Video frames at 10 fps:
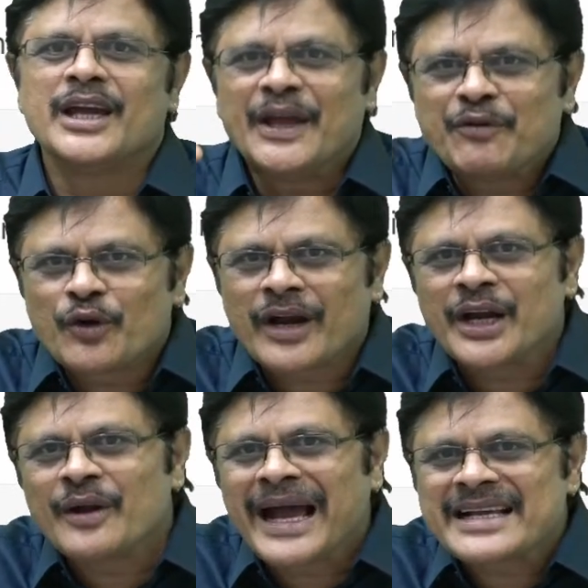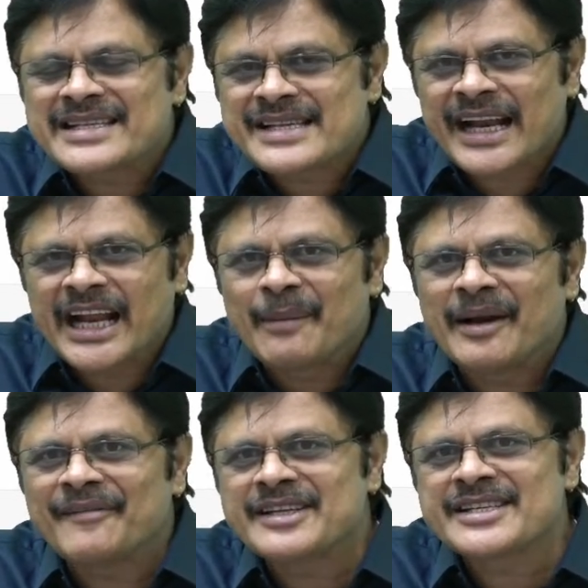If you try to access an
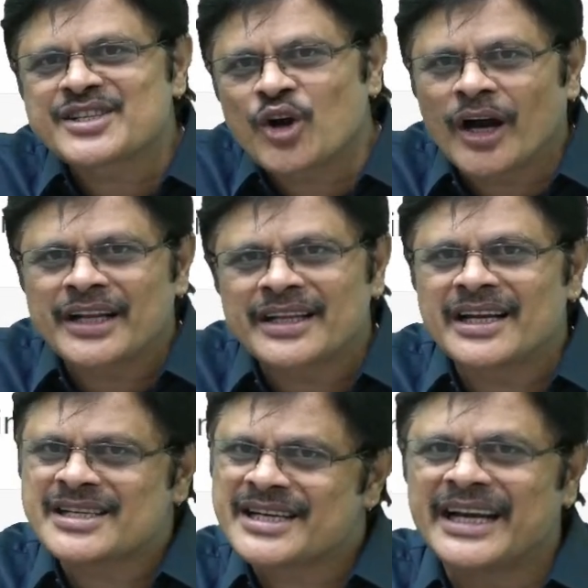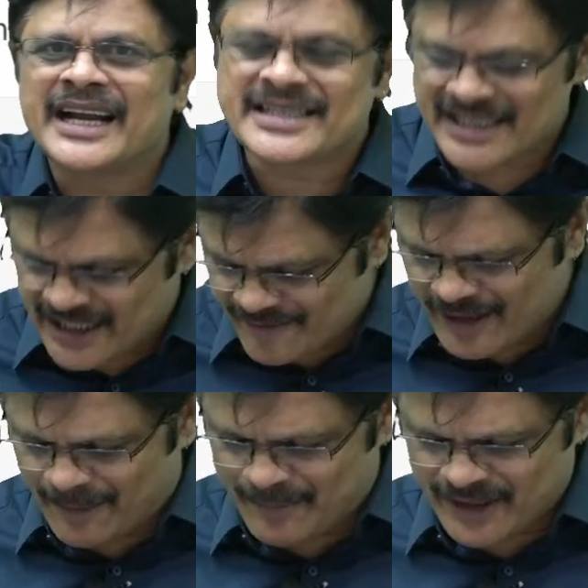element which is not in the list, index error will
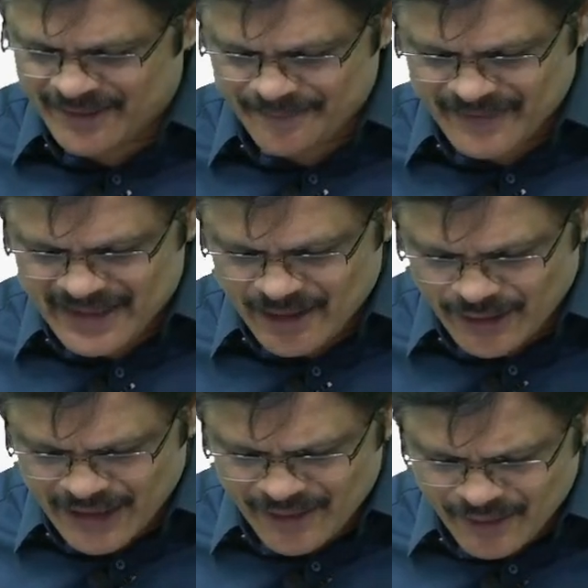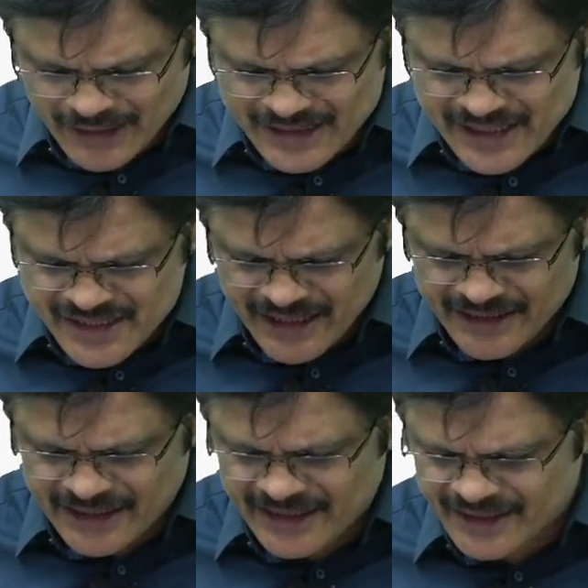appear. Okay, you can just check
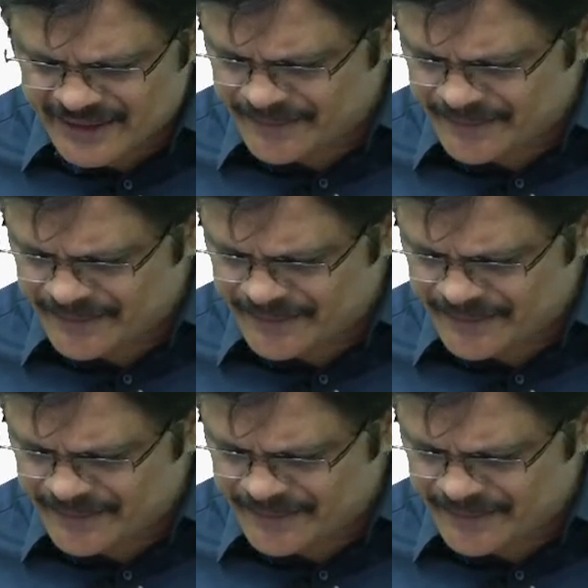that here.